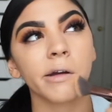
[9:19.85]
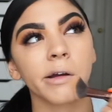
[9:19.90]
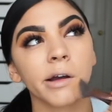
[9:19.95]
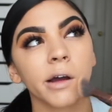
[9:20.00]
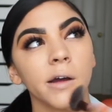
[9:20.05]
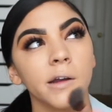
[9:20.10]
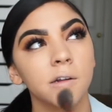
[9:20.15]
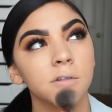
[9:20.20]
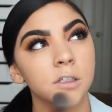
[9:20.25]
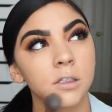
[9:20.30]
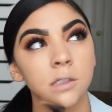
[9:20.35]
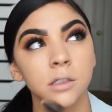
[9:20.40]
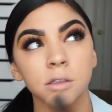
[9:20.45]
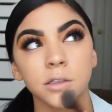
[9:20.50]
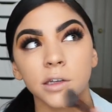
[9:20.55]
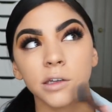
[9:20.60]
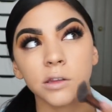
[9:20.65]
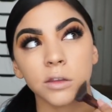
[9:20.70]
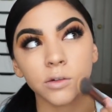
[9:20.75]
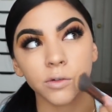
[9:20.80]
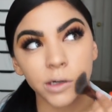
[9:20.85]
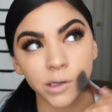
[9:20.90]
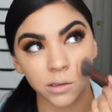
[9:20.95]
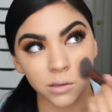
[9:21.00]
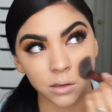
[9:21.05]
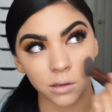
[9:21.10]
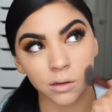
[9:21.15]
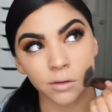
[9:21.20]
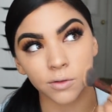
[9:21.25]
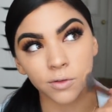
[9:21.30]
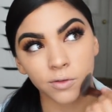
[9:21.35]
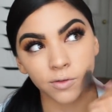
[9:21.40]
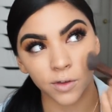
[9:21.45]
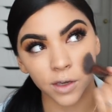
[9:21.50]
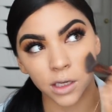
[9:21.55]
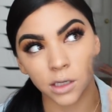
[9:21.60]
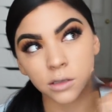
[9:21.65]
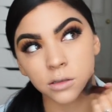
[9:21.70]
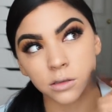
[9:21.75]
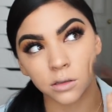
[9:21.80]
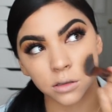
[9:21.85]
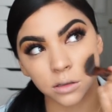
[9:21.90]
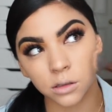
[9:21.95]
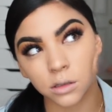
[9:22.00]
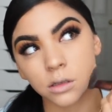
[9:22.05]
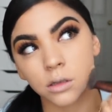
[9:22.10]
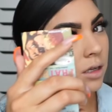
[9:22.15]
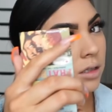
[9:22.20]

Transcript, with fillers: and kind of just set the rest of the face.